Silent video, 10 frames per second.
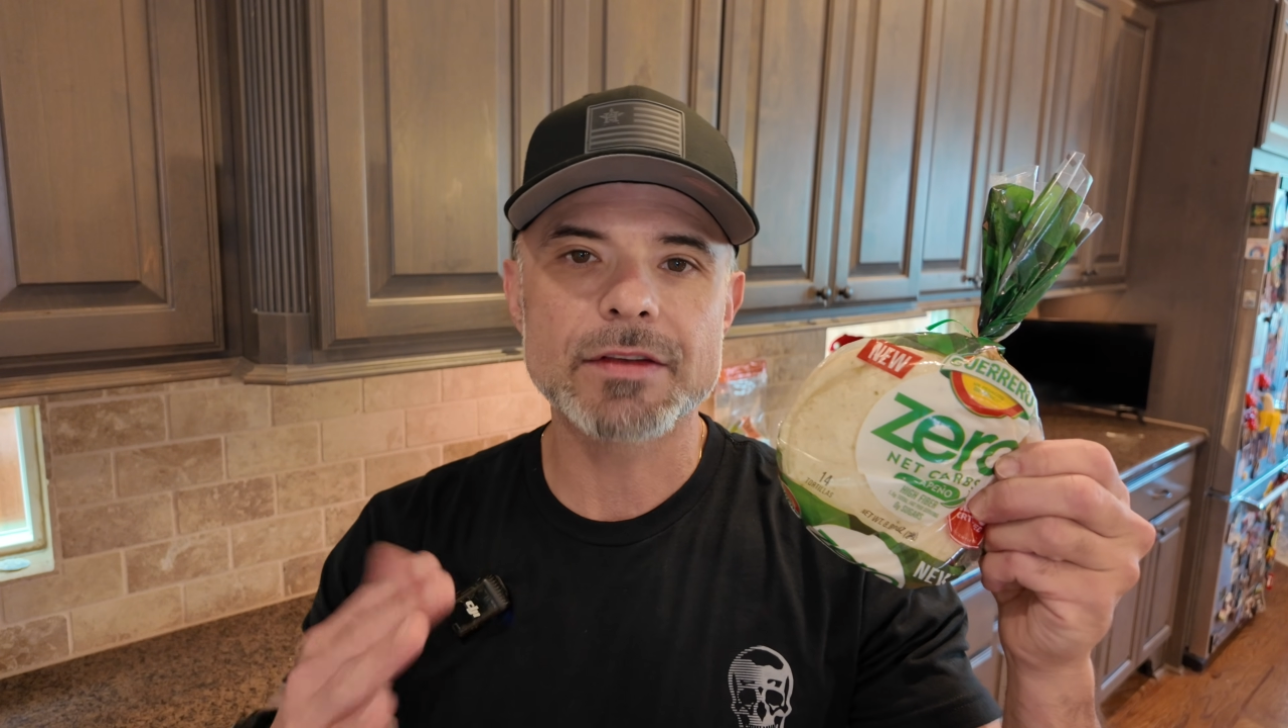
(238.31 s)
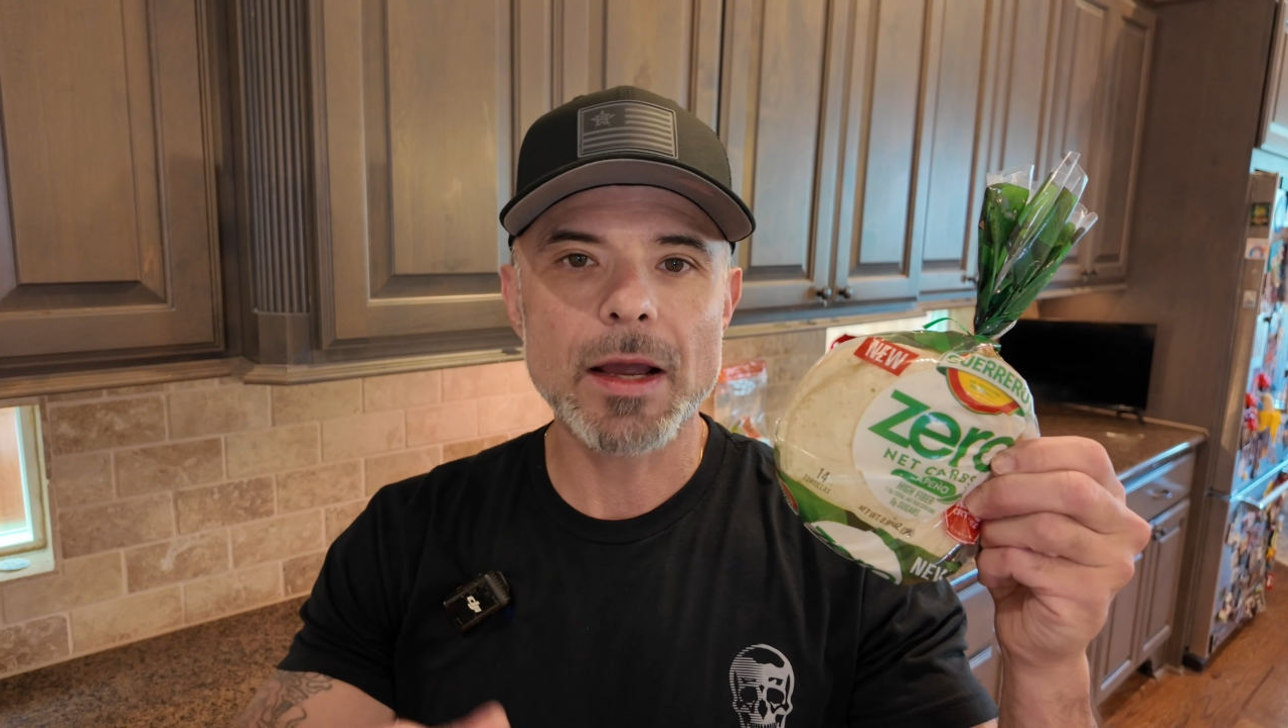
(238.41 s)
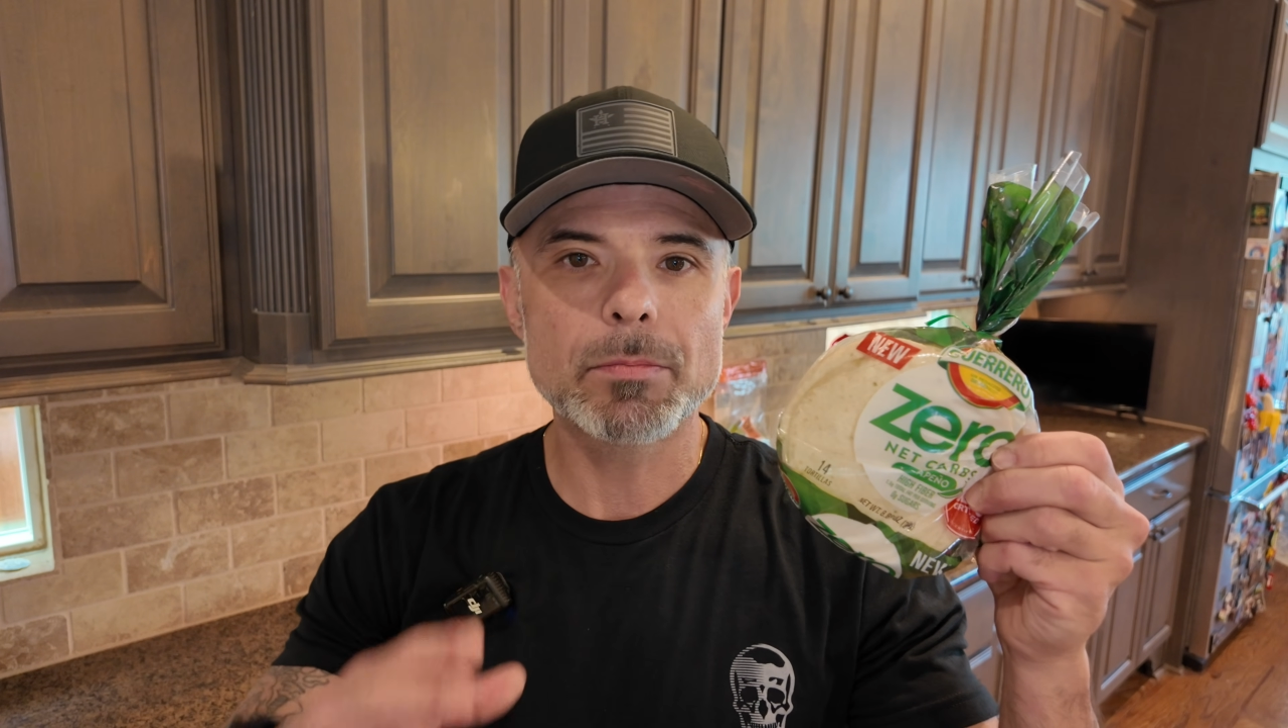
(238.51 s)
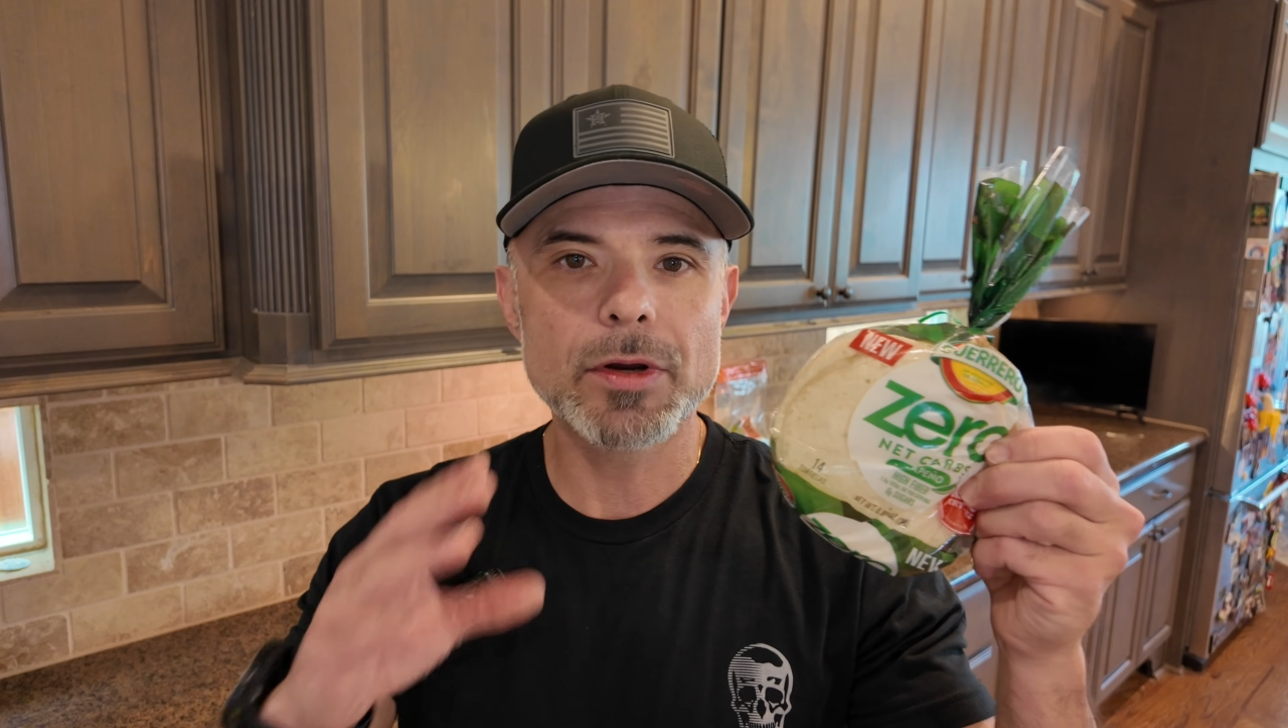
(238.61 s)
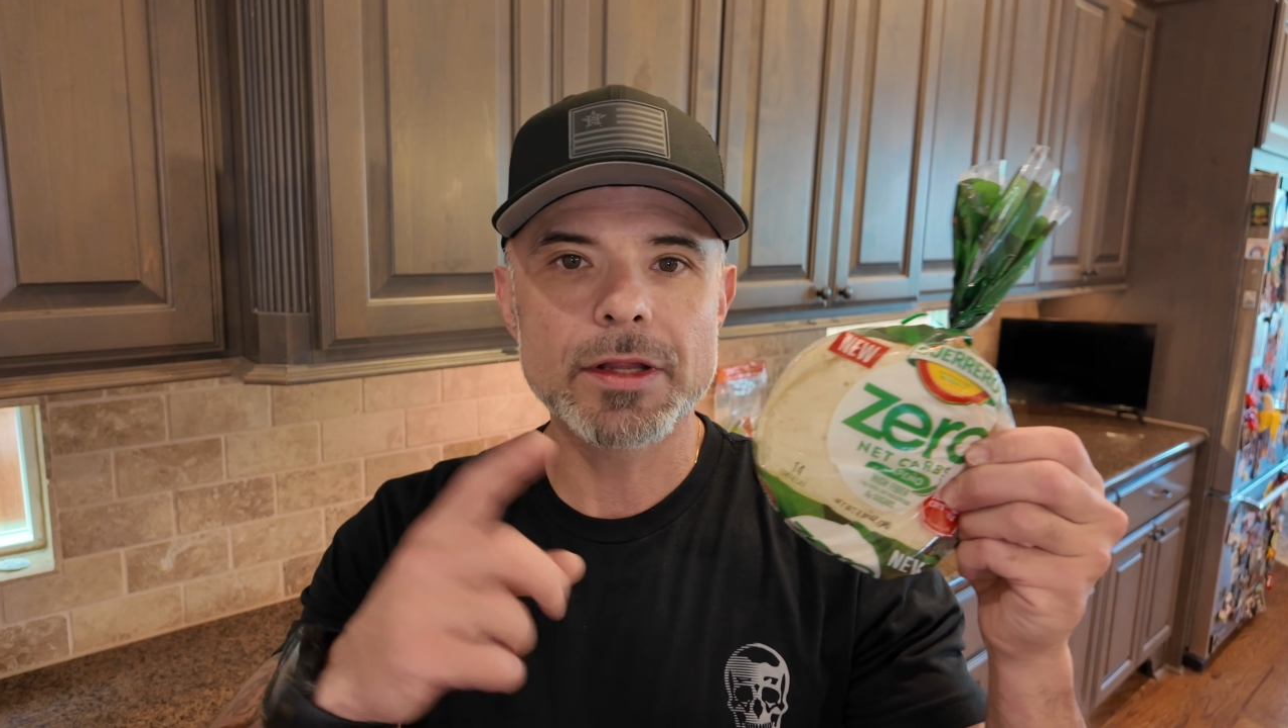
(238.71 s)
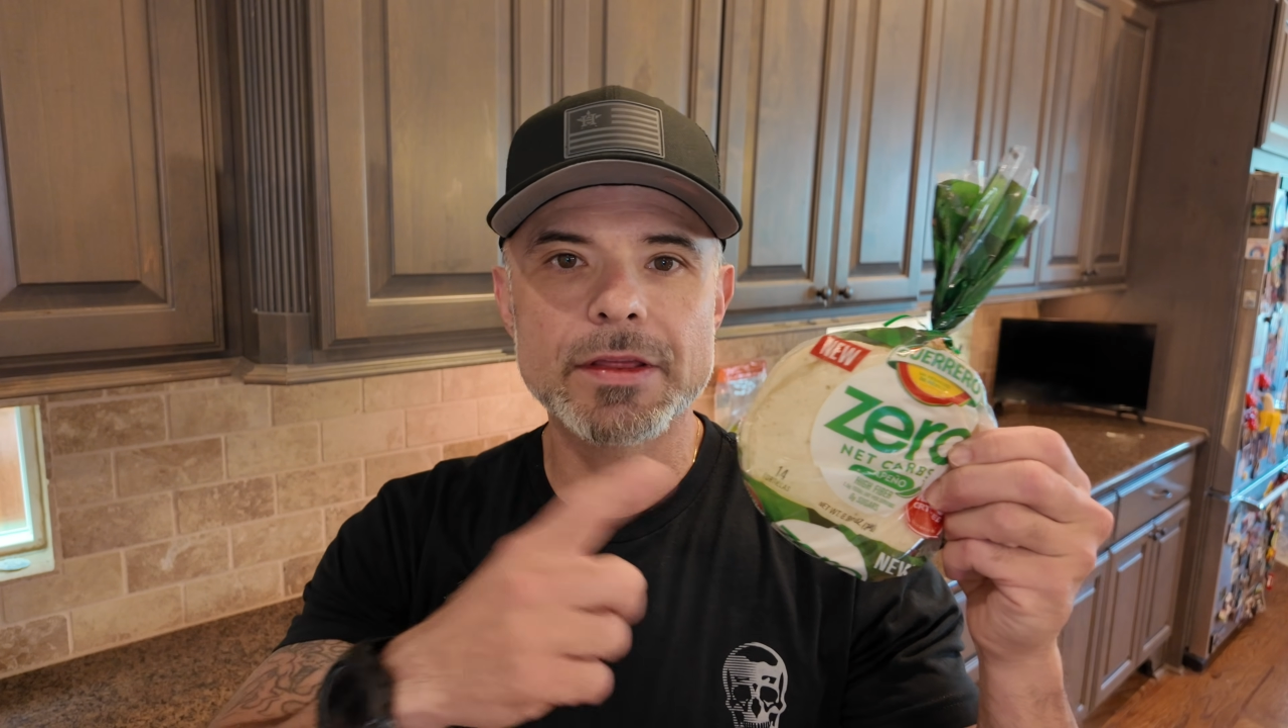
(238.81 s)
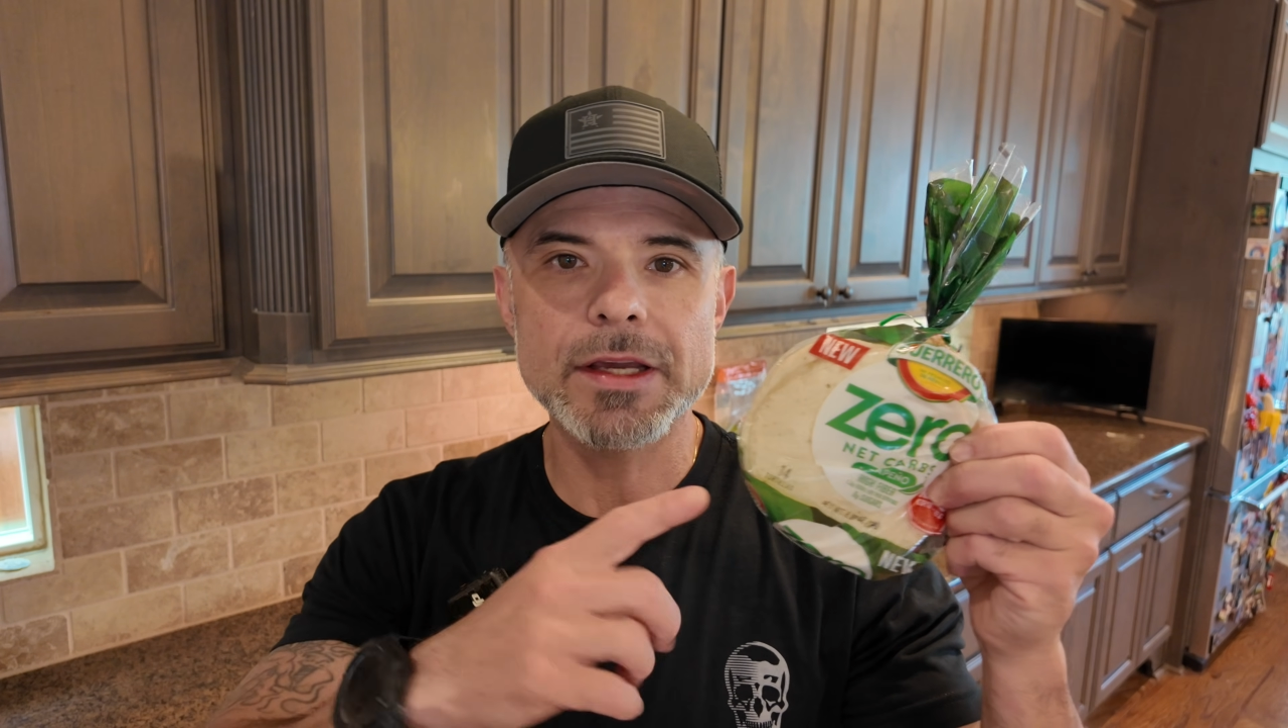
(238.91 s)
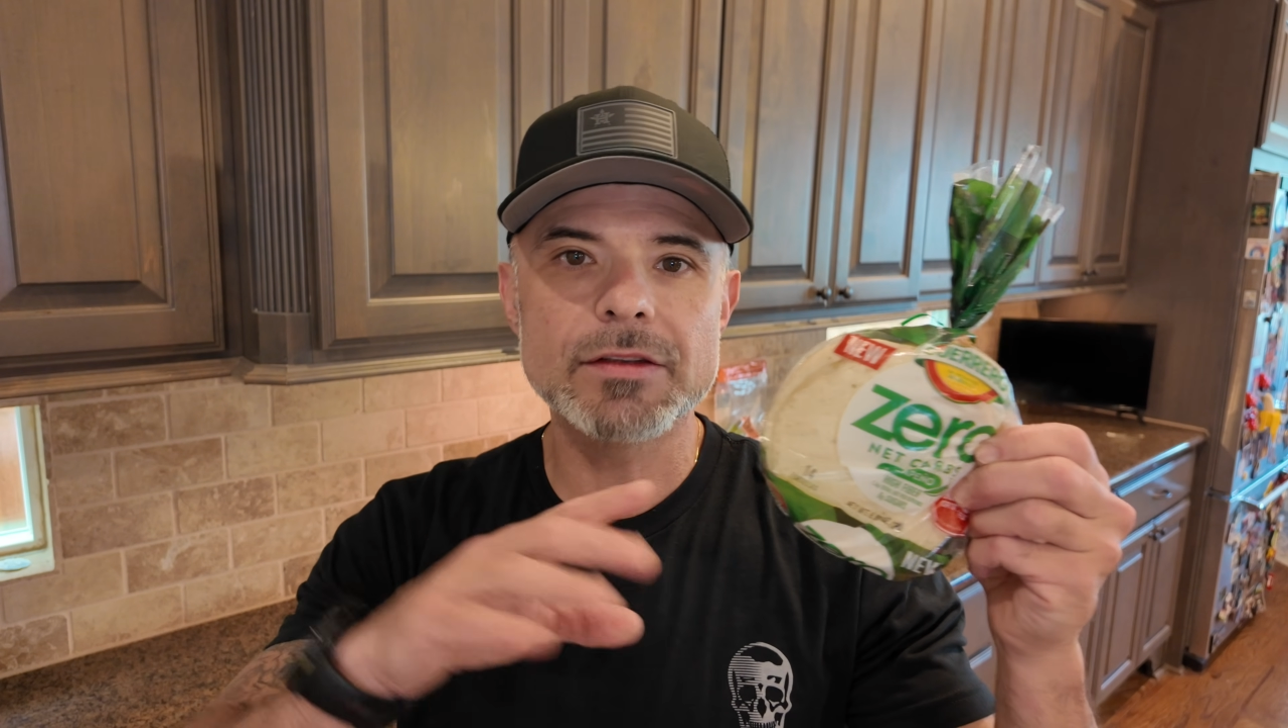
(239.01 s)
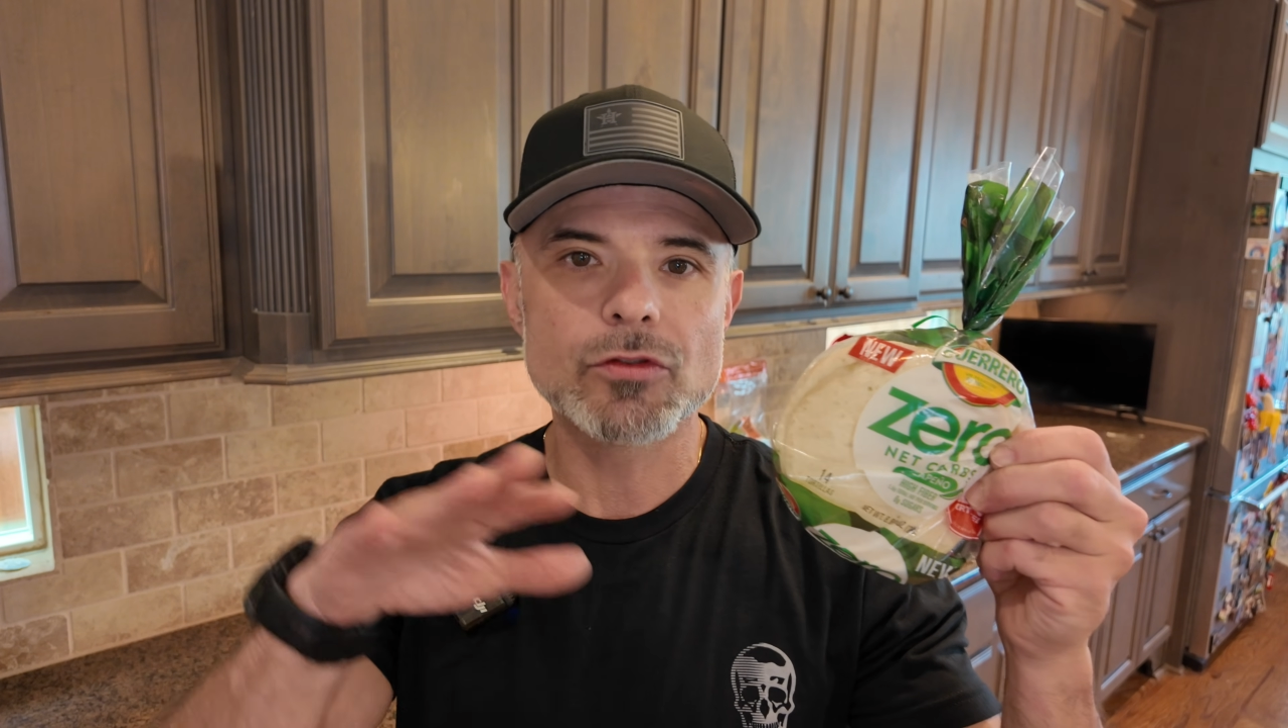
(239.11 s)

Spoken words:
I put these